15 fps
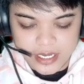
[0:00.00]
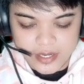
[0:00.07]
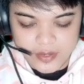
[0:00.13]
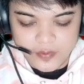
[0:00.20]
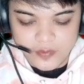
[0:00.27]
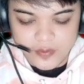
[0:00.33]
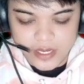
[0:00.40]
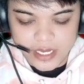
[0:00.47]

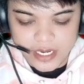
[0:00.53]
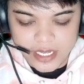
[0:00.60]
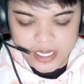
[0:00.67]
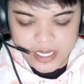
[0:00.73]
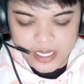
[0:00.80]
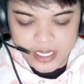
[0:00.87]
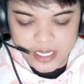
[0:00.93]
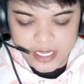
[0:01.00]
I
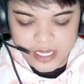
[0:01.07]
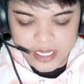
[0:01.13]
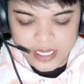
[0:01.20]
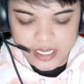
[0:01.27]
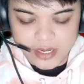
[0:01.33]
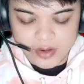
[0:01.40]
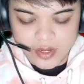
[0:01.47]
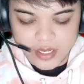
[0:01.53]

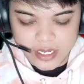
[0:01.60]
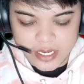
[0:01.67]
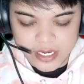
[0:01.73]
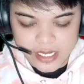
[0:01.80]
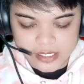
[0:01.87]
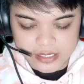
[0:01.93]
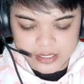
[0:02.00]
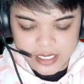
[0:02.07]
winning. Okay,
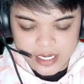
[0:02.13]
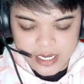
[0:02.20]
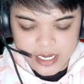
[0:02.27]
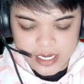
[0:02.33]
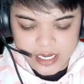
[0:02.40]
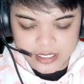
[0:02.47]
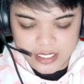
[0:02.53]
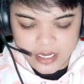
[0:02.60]
nice
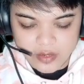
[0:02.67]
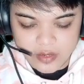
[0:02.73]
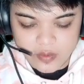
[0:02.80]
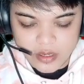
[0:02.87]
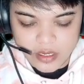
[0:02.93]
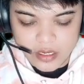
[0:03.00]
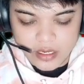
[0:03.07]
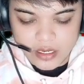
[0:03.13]
guys, I
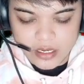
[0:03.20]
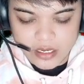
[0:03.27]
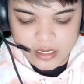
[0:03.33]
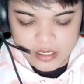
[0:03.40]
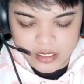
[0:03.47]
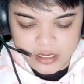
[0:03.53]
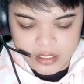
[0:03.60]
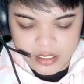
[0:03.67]

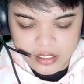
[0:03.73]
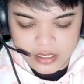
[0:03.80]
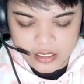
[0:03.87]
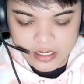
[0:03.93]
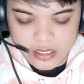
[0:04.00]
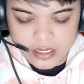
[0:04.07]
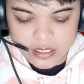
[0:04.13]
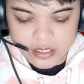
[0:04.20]
won
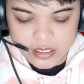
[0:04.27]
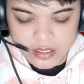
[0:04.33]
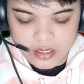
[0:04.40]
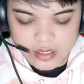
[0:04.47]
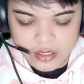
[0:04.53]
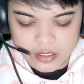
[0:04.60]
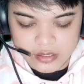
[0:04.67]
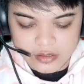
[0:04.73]

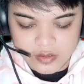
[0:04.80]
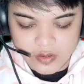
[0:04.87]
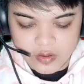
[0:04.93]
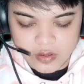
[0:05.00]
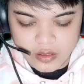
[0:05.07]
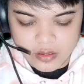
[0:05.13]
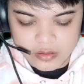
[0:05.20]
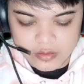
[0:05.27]
so
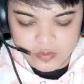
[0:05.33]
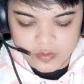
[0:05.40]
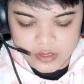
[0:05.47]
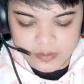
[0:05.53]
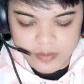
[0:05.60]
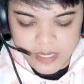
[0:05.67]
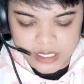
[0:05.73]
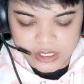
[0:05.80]
close
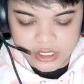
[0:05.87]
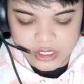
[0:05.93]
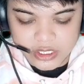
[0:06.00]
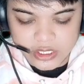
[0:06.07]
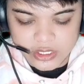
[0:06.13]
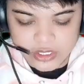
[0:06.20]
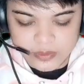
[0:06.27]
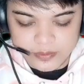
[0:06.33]
with magic
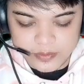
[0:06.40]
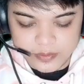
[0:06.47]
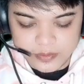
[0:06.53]
group